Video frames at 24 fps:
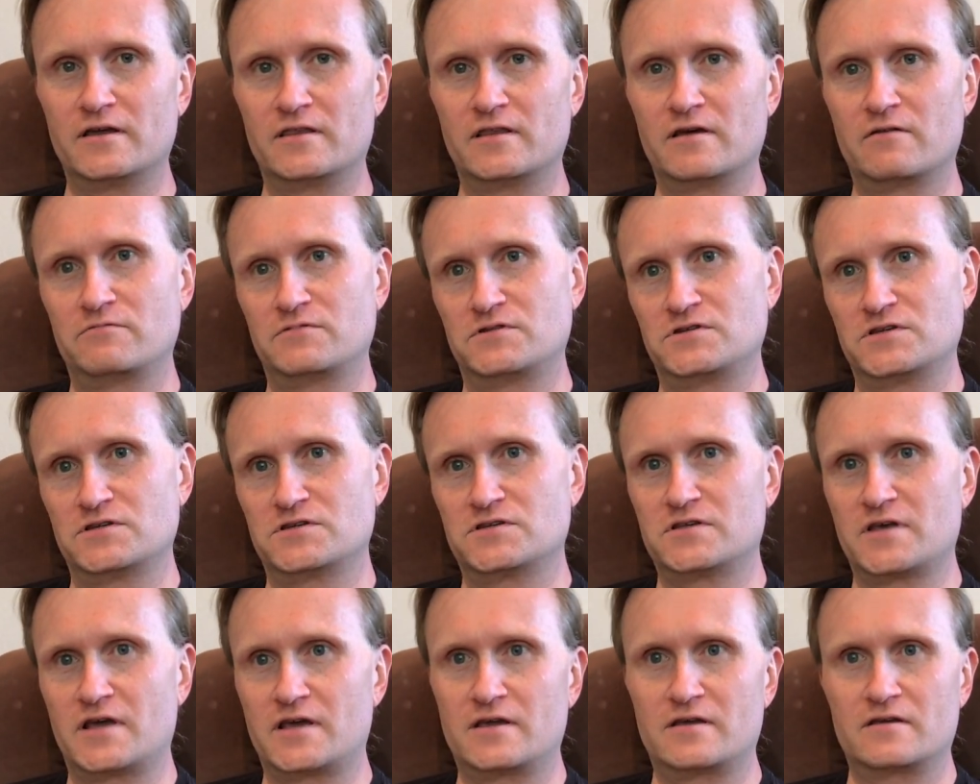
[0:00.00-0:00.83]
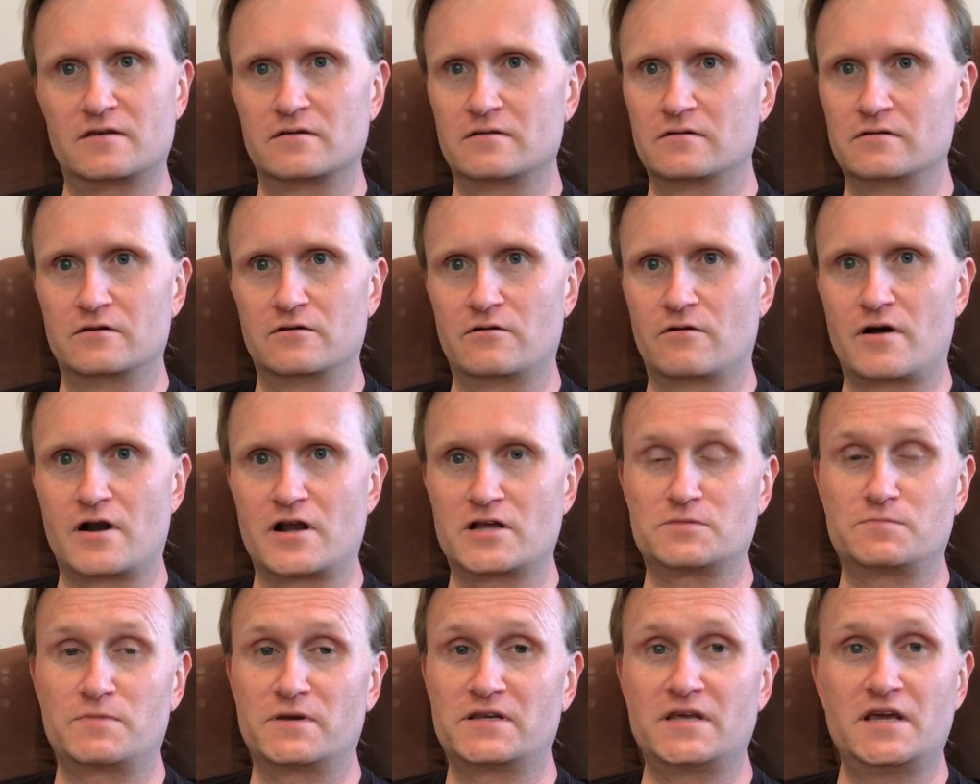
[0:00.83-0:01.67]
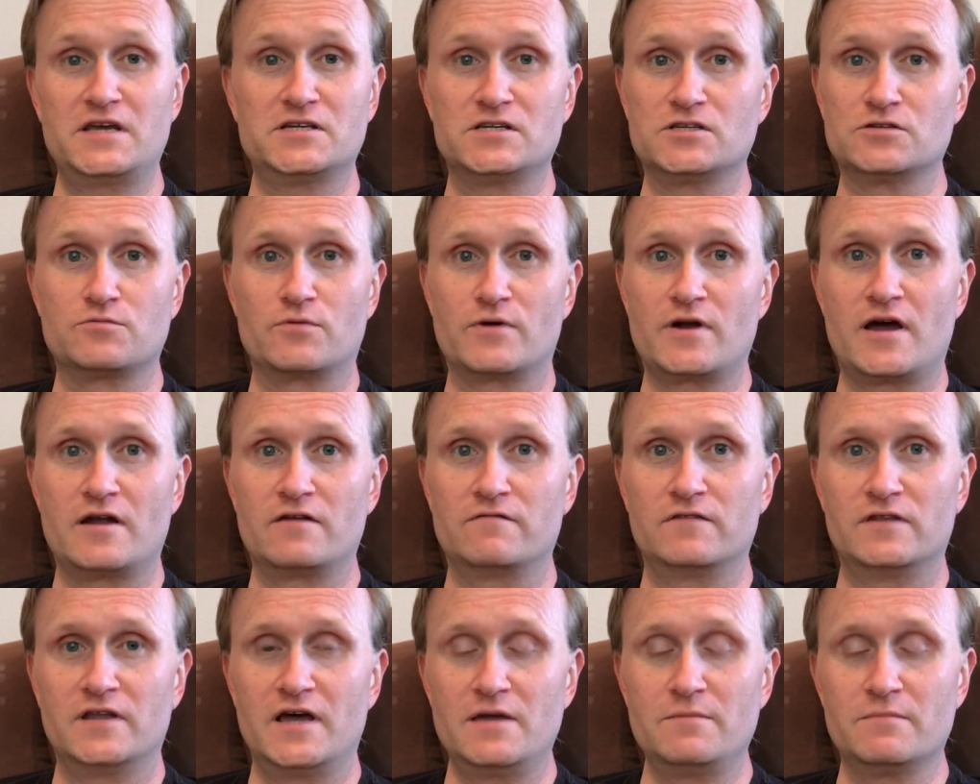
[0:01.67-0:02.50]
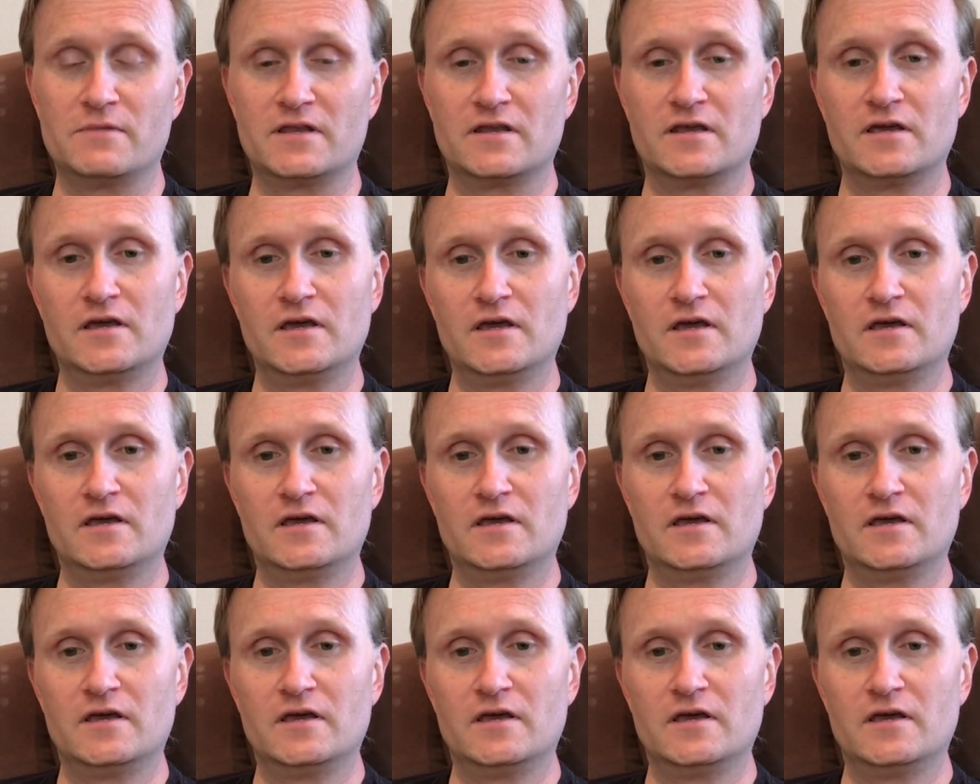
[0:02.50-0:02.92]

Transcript: And that was just like you know our expectations were out of alignment.